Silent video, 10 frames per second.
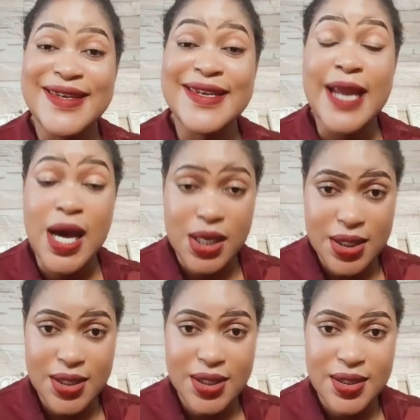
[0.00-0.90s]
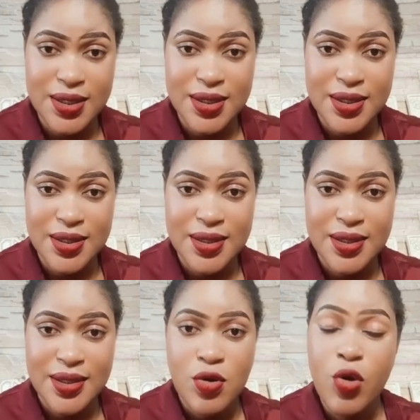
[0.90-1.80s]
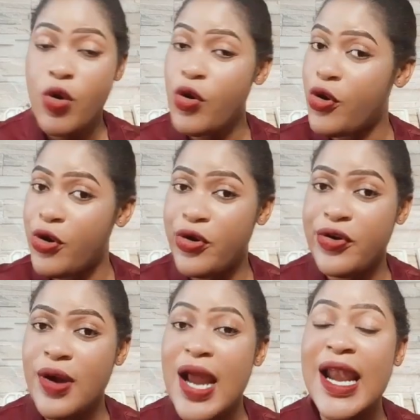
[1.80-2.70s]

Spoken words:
dark or